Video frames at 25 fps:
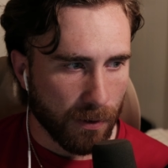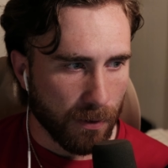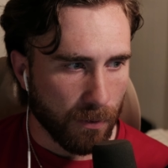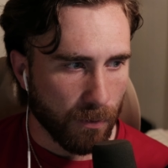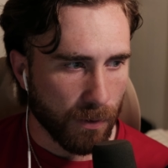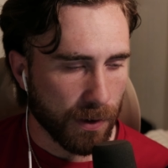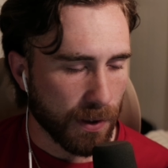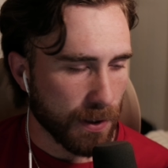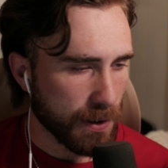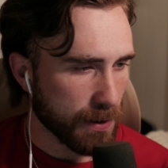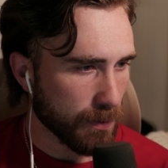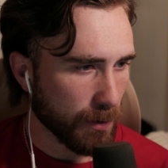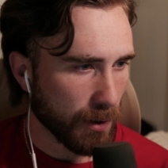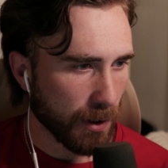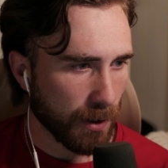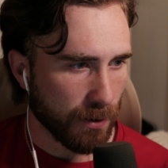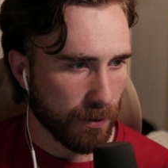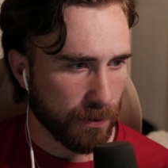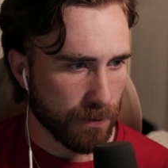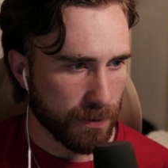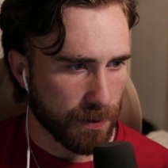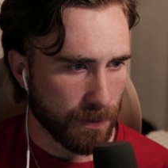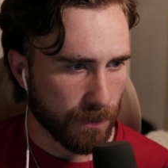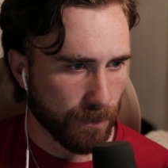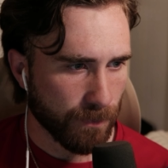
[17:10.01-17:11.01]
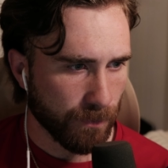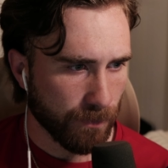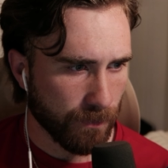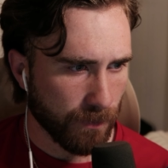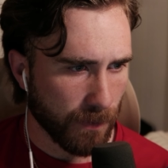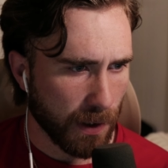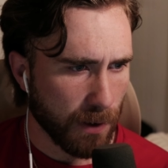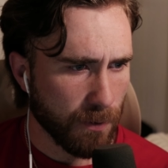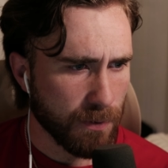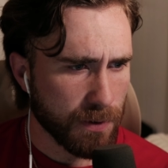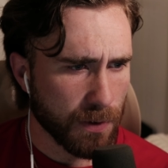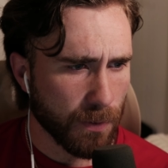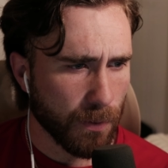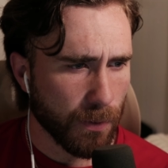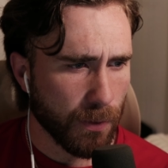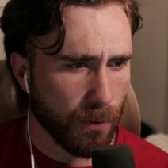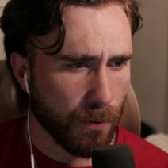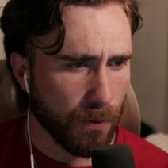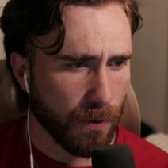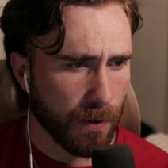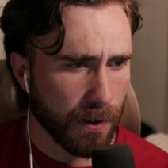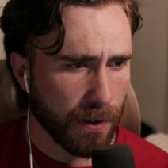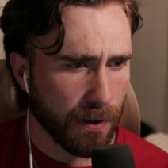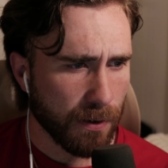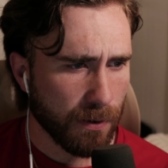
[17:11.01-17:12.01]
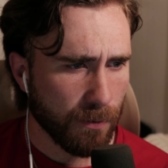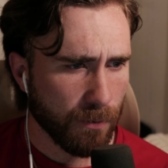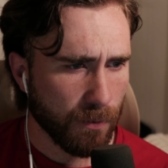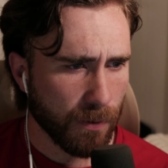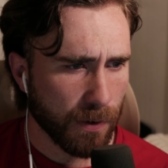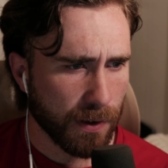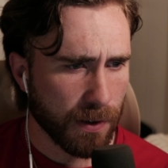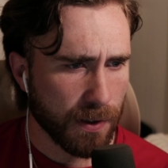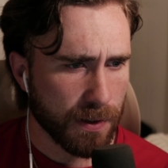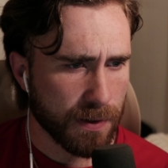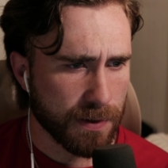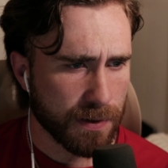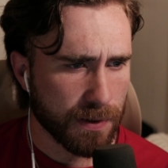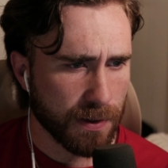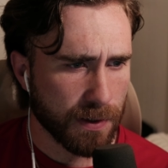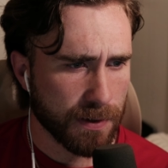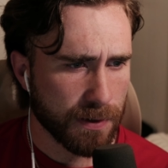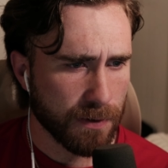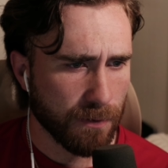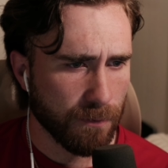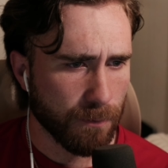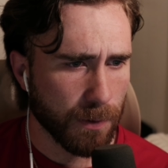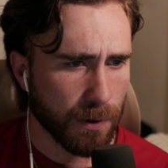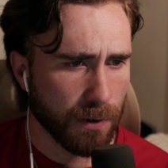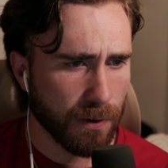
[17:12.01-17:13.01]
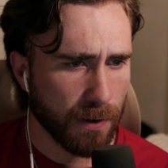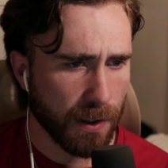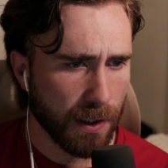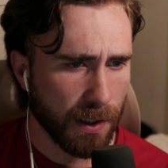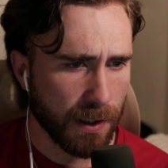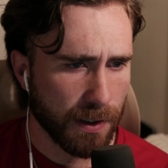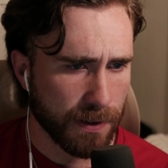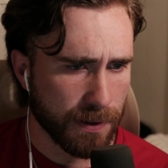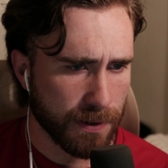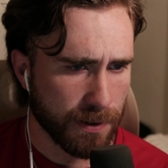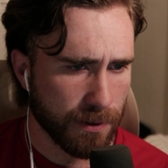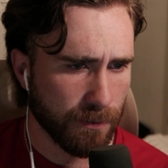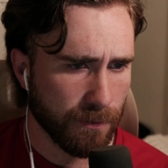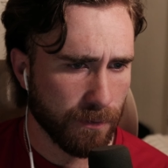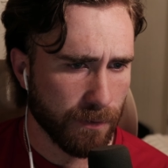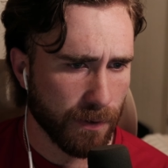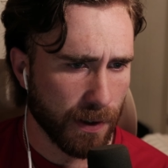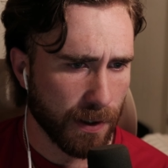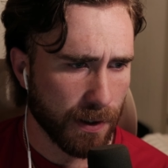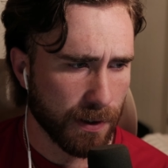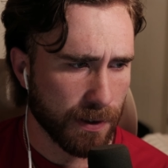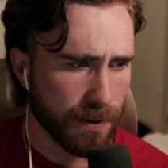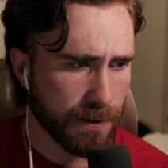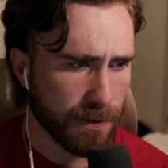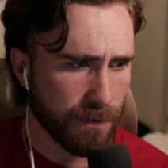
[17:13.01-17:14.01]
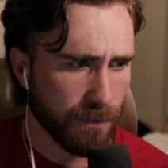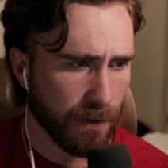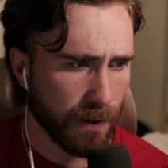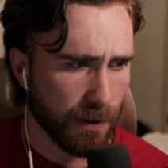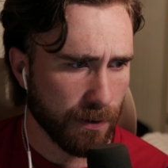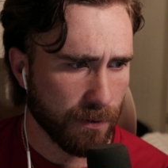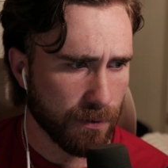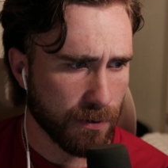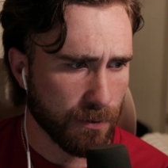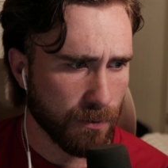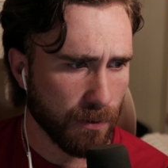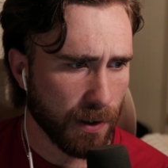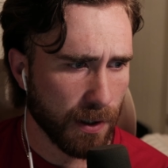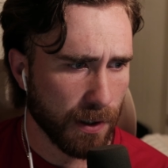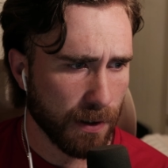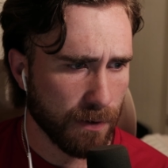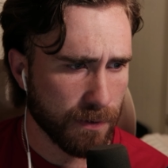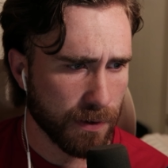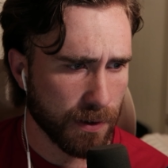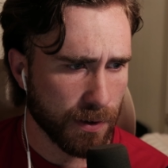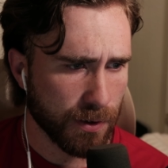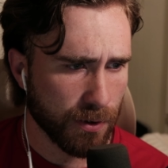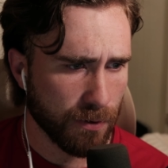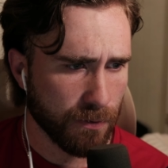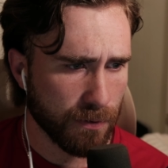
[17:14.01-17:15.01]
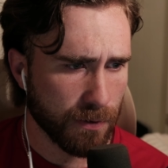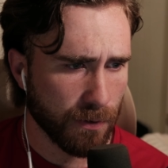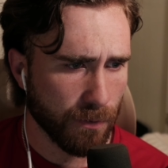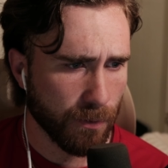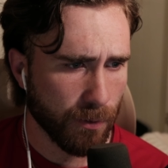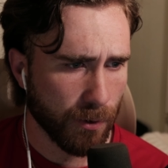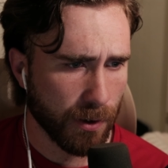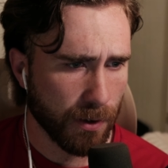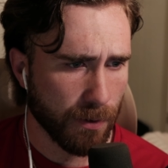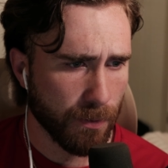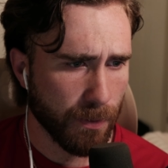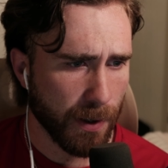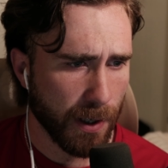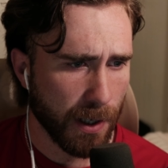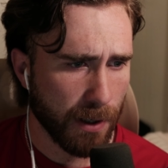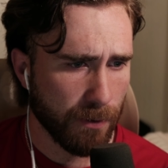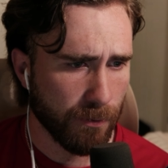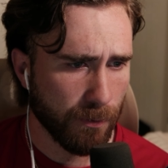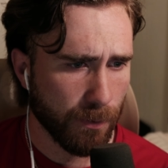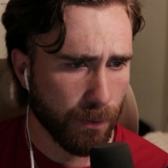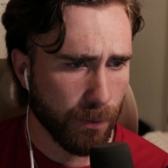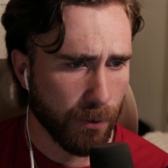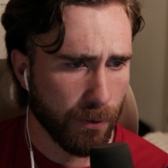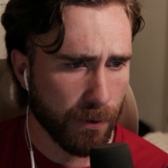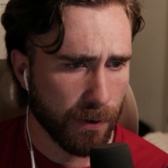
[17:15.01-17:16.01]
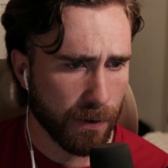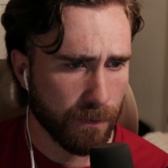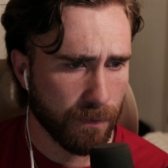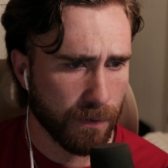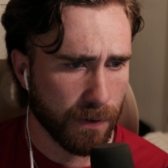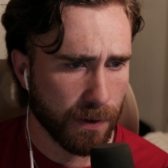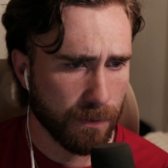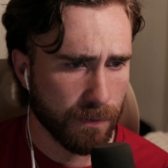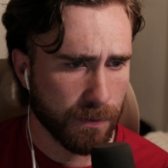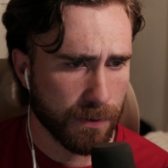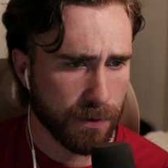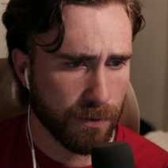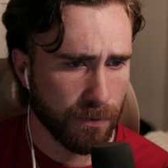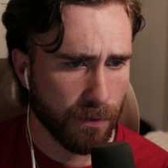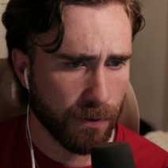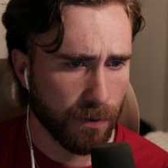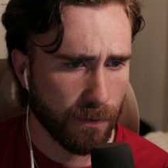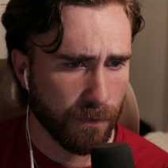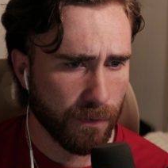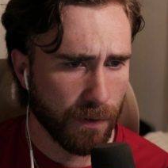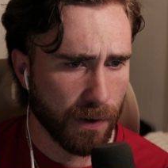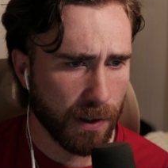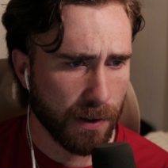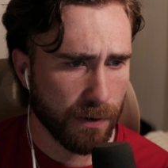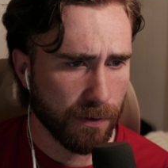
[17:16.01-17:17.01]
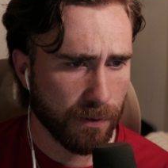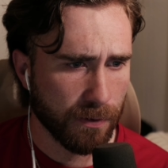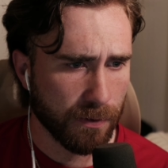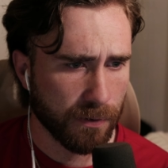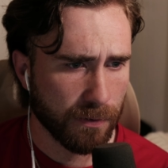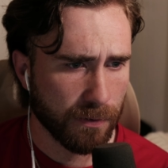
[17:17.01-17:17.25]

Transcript: With his brothers. He was a boy with his sons of Bilhah and Zilpah, his father's wives, and Joseph brought a bad report of them to their father.